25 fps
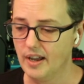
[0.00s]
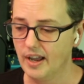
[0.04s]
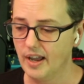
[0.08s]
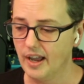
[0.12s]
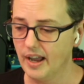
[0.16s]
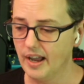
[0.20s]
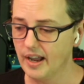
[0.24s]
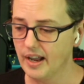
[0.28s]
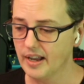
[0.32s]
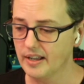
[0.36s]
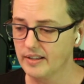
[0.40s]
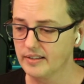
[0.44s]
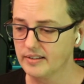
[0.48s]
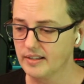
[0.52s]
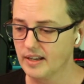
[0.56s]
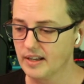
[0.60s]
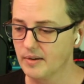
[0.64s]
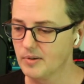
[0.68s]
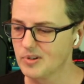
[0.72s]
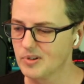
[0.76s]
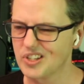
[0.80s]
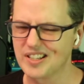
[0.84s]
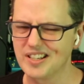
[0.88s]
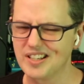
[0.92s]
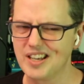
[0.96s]
And it
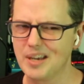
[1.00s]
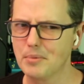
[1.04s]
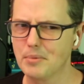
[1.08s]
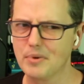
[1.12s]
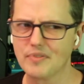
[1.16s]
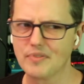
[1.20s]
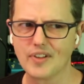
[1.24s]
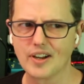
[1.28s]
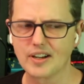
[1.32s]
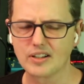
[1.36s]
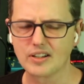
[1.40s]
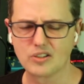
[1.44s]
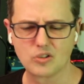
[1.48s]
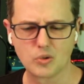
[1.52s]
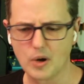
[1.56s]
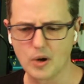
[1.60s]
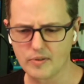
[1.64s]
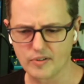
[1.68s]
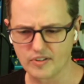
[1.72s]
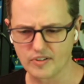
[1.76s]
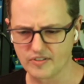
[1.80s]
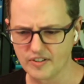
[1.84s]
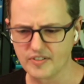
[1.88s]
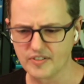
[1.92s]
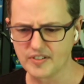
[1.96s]
was a team of like 12
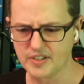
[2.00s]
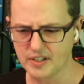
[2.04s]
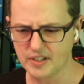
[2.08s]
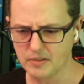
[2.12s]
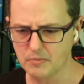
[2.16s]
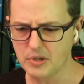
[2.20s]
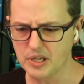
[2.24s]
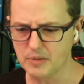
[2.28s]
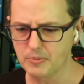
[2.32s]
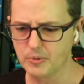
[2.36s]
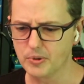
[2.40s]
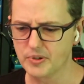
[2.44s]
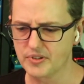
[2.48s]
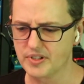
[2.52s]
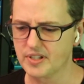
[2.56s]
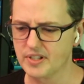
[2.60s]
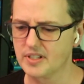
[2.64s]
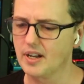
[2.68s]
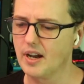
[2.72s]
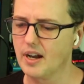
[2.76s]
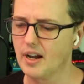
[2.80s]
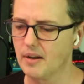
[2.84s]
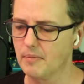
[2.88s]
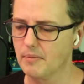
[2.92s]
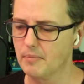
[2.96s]
or 15 people at the
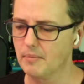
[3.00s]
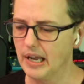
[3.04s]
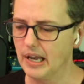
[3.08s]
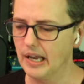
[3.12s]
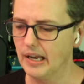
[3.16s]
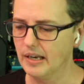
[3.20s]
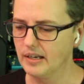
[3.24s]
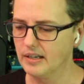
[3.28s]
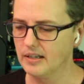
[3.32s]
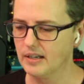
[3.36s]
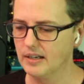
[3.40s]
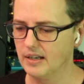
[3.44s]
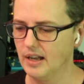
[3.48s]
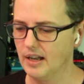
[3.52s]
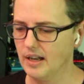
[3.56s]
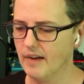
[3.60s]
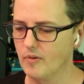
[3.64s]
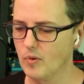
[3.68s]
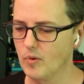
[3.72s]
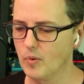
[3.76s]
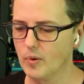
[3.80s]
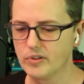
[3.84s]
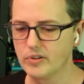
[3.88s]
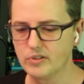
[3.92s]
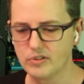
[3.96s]
time. And
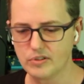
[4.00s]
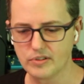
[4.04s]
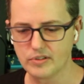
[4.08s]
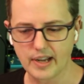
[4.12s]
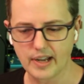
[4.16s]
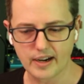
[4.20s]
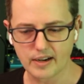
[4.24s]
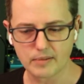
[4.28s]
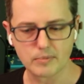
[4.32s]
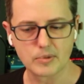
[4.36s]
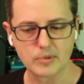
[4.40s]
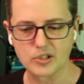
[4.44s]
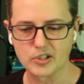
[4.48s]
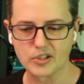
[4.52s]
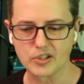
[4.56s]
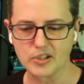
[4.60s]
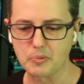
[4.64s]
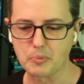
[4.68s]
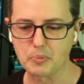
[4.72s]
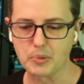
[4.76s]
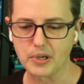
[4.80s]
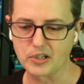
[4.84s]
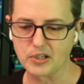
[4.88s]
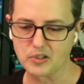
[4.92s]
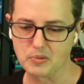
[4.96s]
everyone unanimously
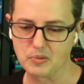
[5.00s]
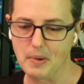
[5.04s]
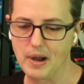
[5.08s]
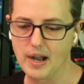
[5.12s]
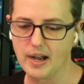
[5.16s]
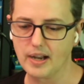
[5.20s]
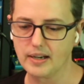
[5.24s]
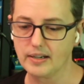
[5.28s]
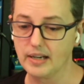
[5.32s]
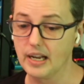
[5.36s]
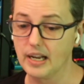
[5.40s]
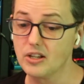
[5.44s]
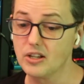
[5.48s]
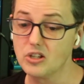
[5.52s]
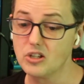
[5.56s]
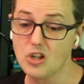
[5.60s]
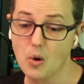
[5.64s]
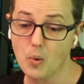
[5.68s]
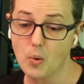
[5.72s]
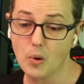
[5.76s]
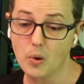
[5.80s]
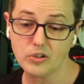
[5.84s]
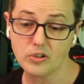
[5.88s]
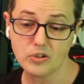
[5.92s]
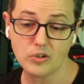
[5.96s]
picked mine. And no
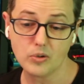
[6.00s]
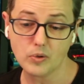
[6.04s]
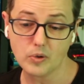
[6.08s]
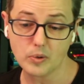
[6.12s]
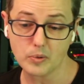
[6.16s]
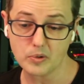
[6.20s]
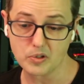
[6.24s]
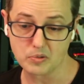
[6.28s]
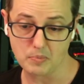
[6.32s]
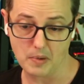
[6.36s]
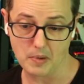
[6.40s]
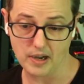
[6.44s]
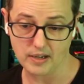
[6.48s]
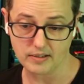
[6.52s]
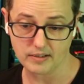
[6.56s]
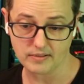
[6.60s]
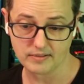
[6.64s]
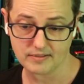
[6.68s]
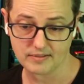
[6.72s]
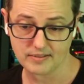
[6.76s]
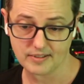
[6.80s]
one knew it was mine.